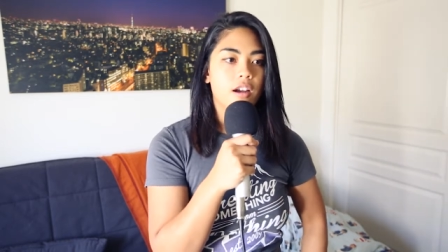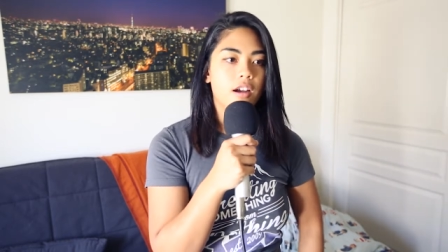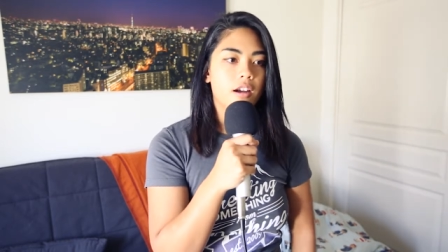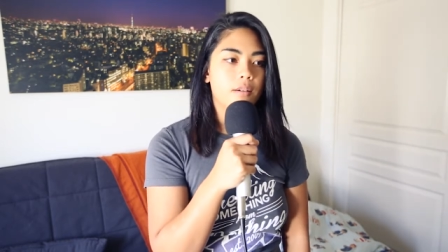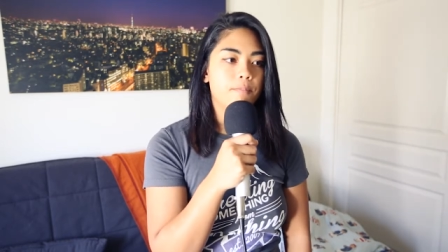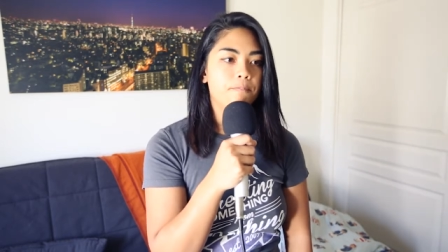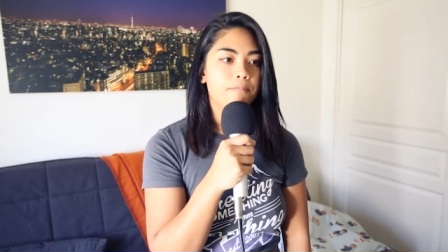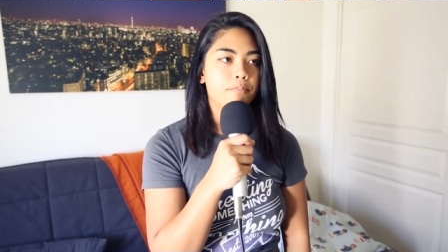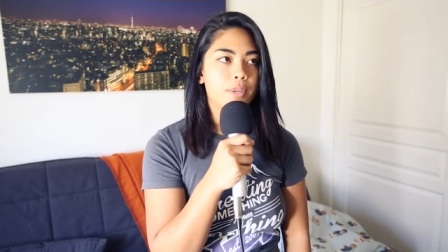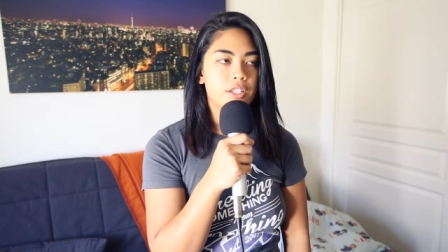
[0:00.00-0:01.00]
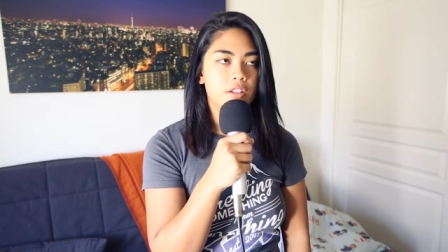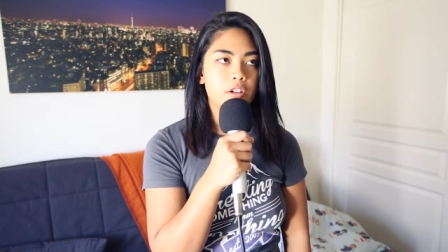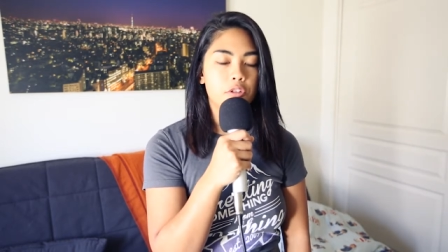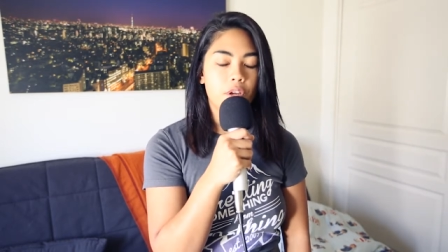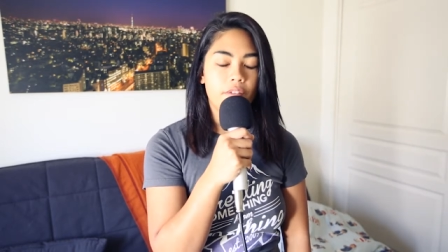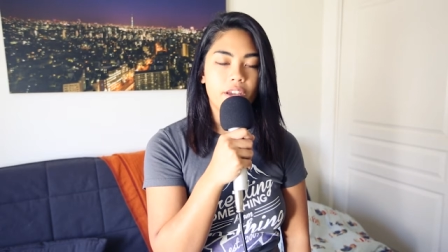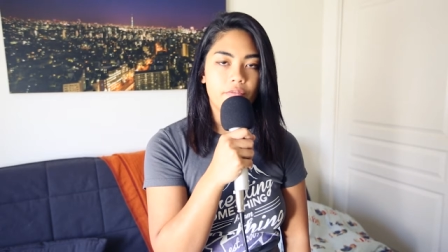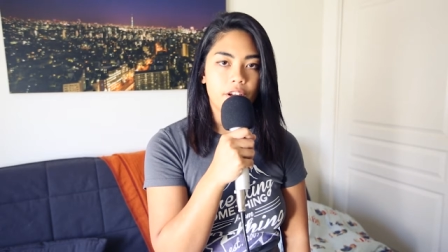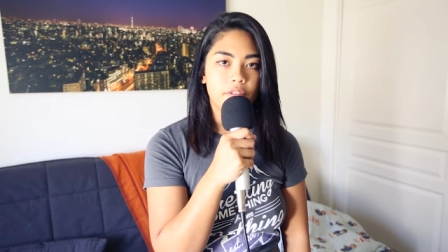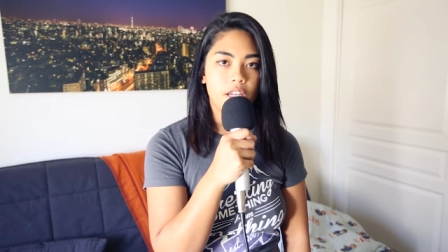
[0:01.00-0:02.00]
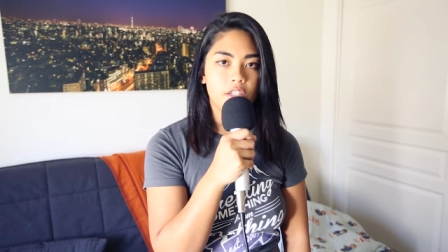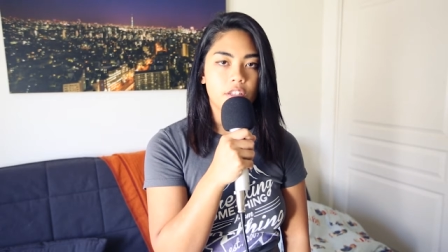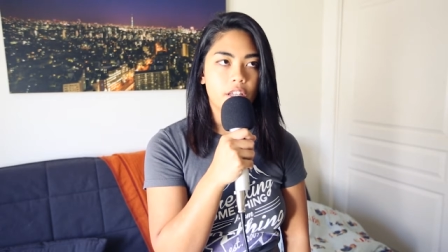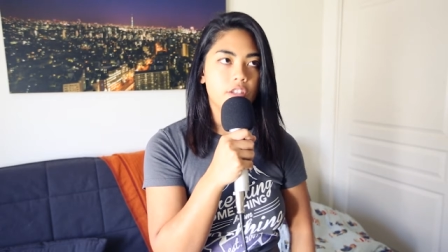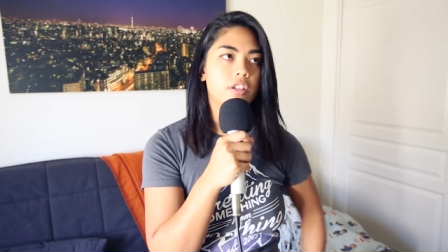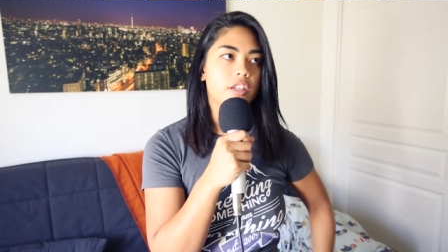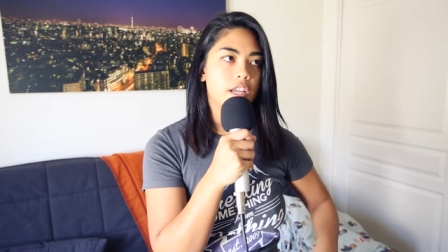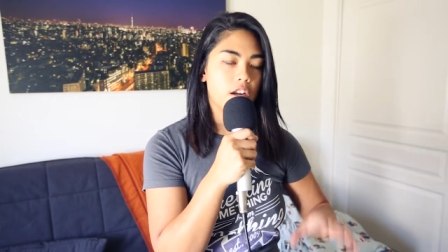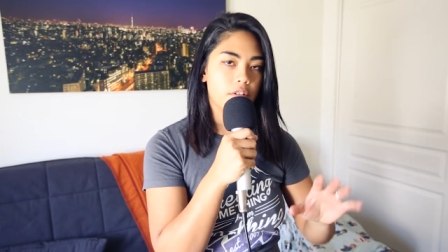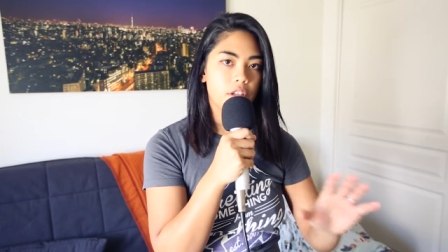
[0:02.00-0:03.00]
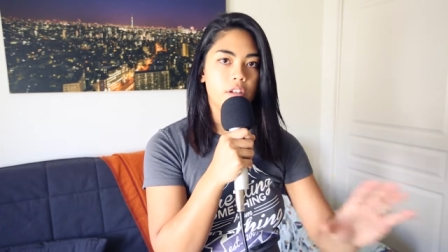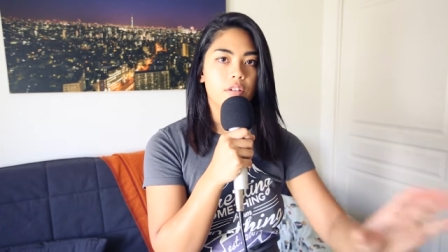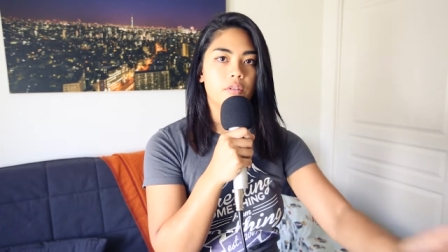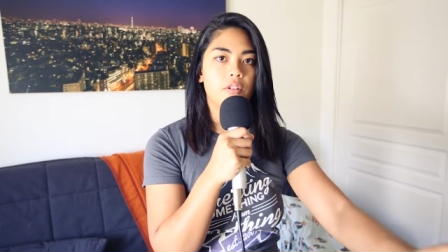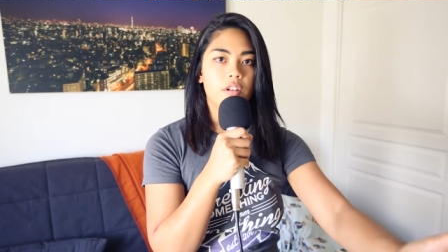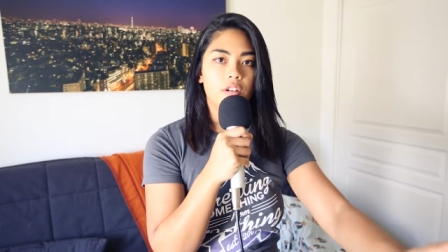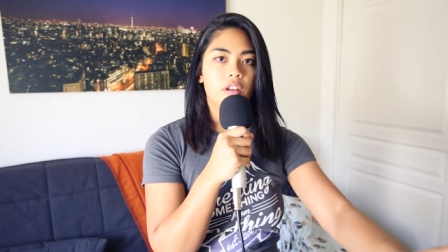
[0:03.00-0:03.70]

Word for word: But as long as you have that foundation, that is going to carry you